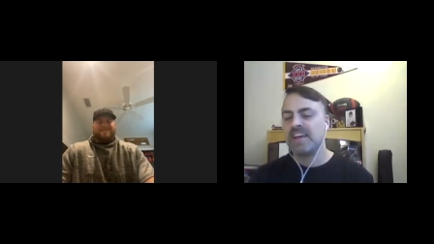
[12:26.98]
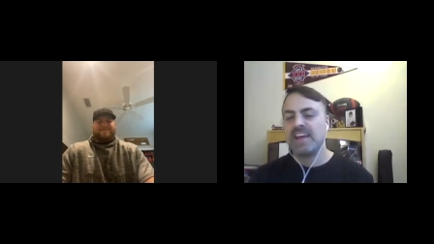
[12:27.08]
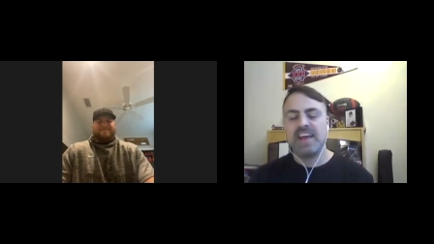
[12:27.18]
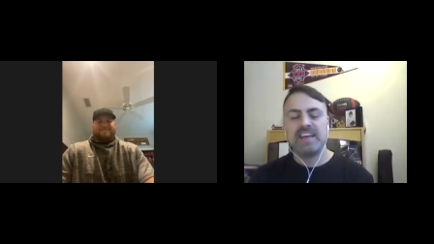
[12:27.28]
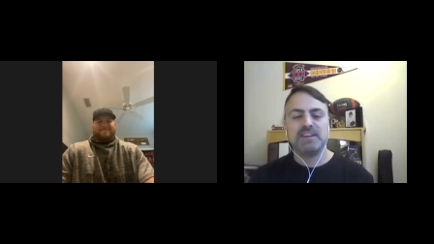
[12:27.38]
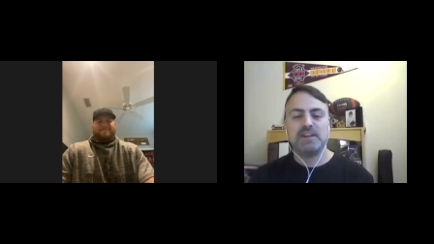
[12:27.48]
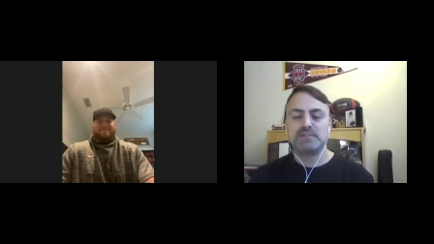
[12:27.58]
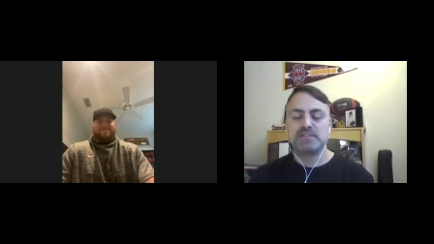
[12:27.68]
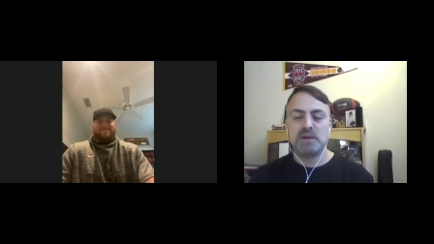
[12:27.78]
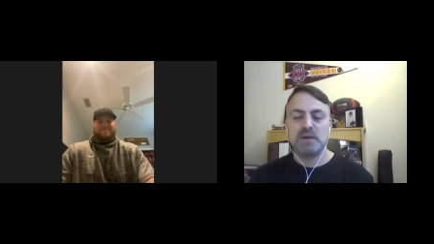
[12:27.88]
hey,
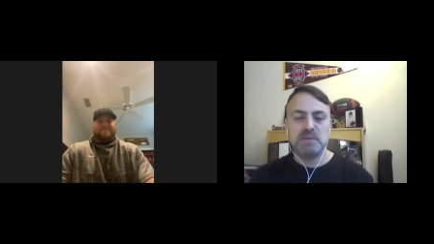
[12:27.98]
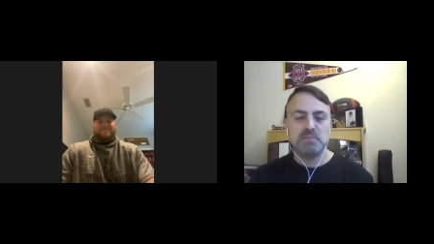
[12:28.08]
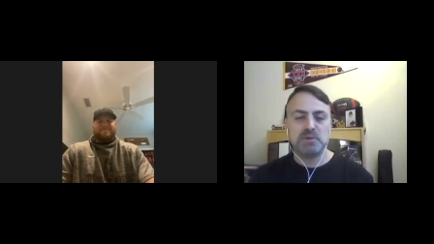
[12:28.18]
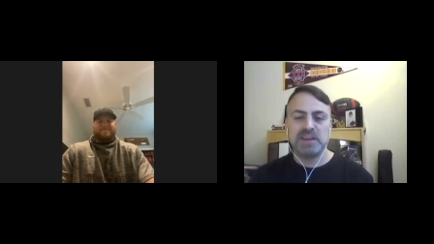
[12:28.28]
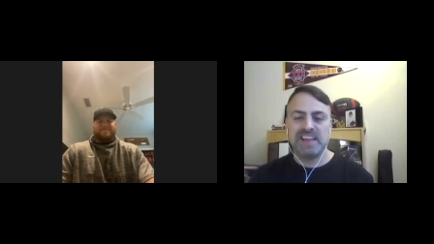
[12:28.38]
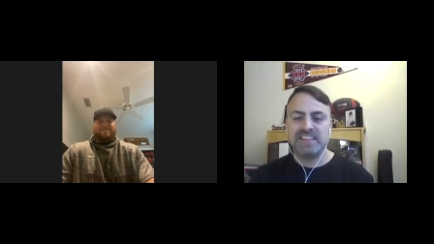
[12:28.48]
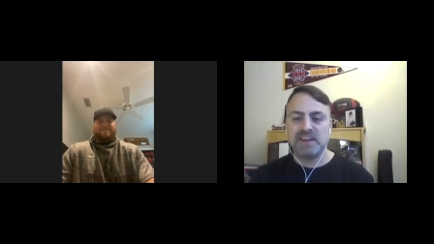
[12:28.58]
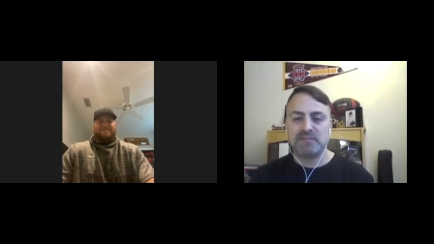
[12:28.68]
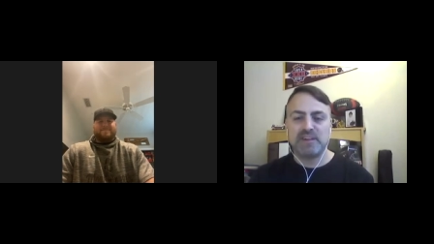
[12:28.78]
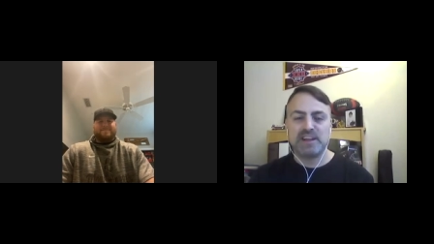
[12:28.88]
some people gain
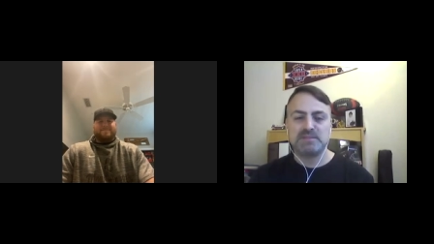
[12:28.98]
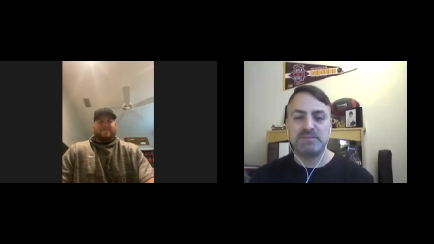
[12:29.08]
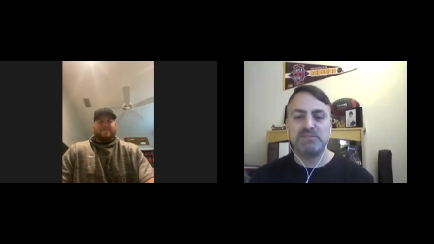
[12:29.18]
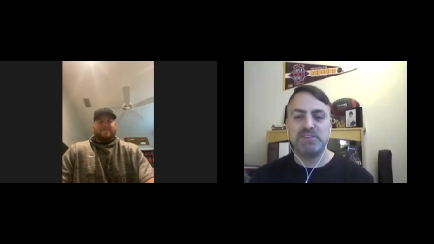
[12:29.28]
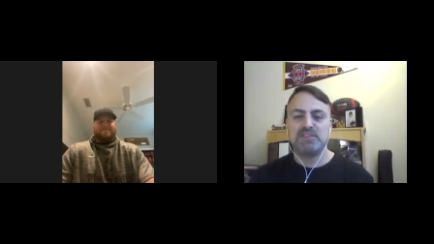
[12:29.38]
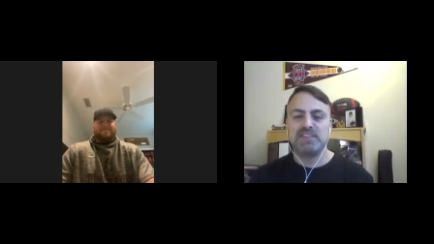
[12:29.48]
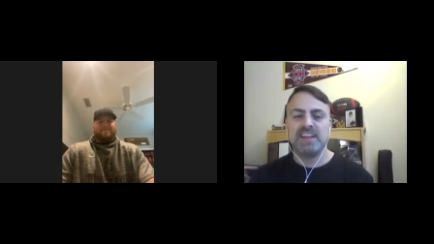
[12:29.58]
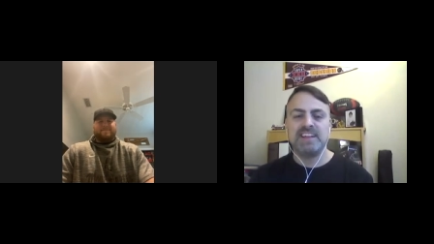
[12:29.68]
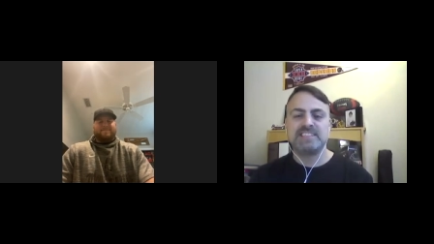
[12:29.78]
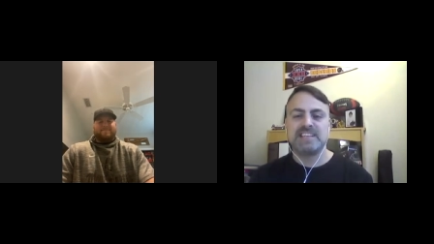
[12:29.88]
that freshman
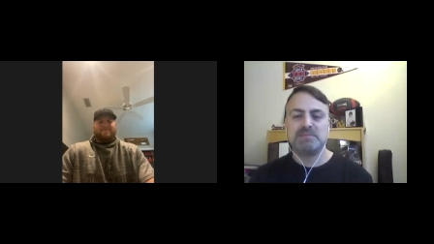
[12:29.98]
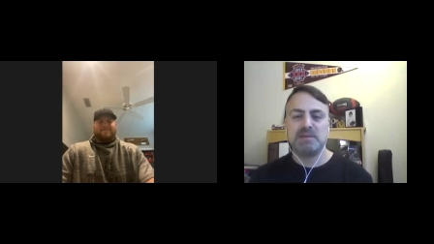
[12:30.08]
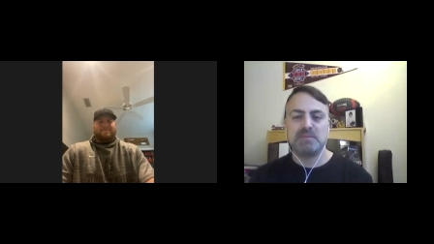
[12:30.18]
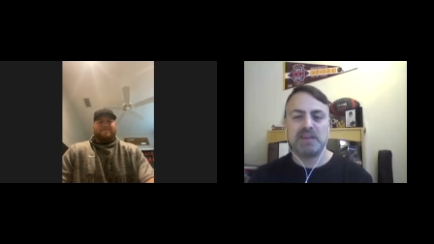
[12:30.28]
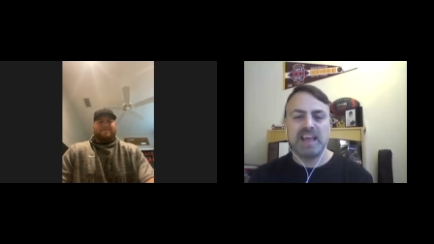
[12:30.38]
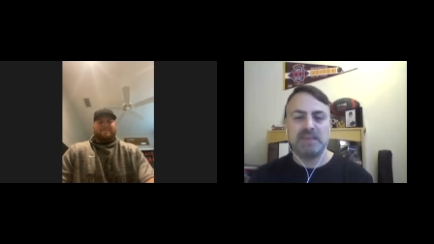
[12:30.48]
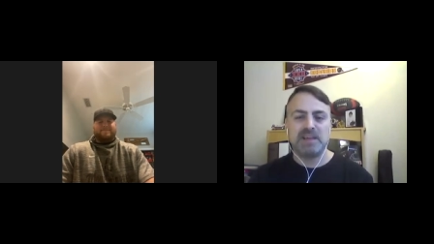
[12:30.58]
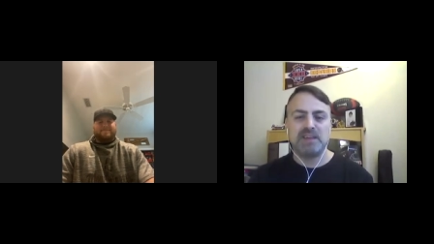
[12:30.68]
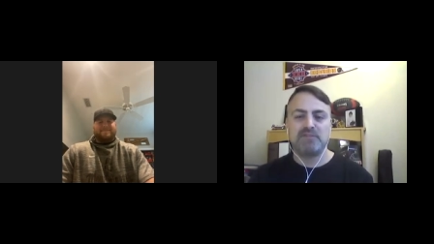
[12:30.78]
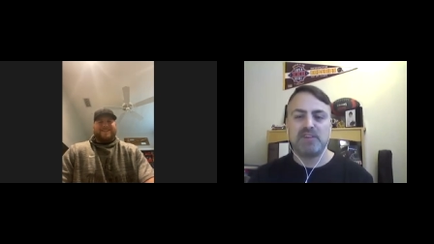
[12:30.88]
15, some people gain
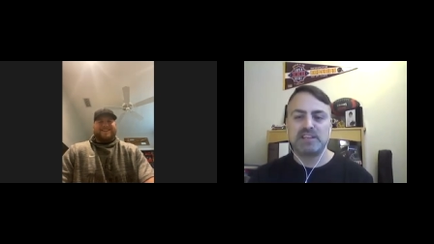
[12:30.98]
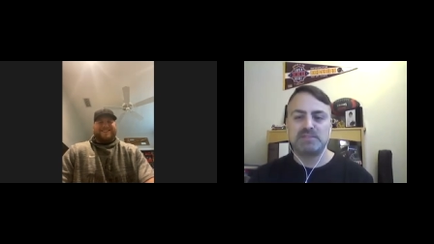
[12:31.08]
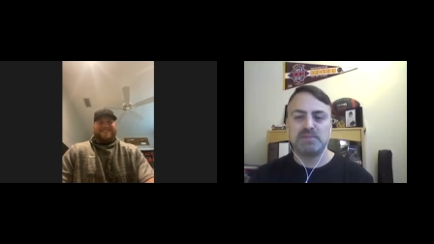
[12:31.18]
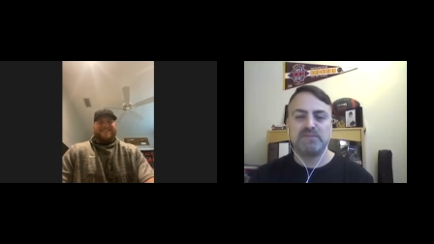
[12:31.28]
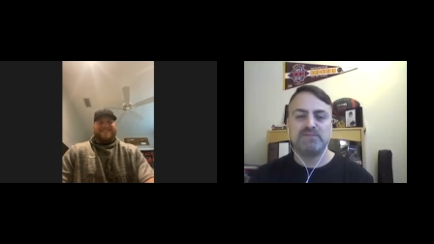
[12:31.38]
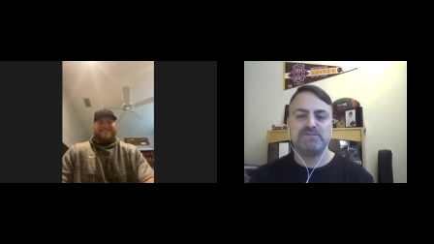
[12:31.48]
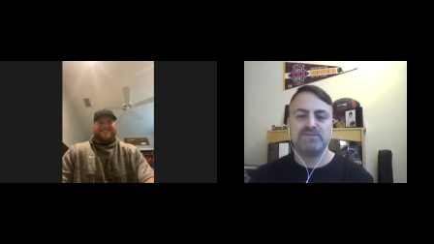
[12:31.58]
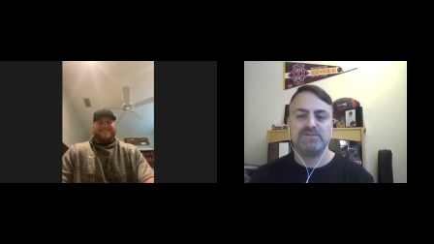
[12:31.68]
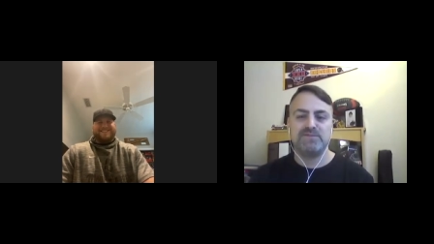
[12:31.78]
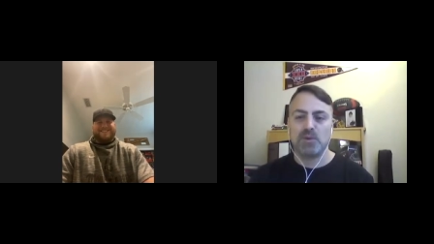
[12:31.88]
that freshman
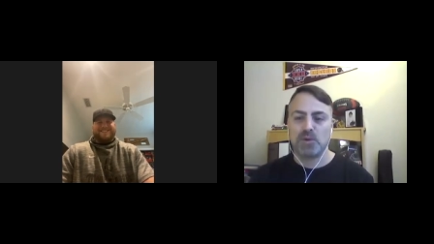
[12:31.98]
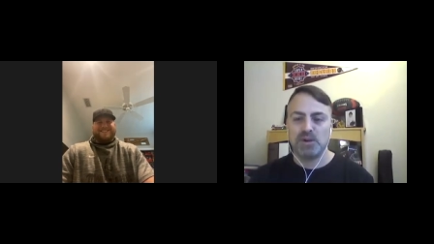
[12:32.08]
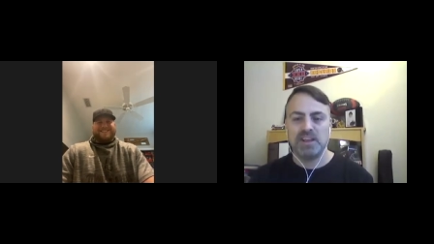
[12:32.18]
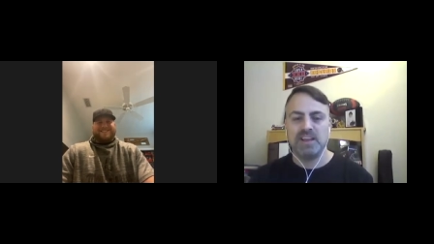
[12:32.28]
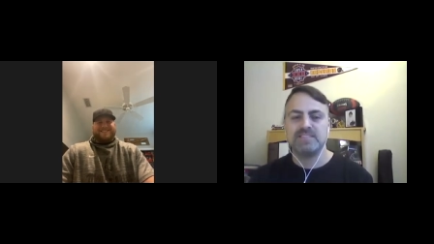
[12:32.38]
40.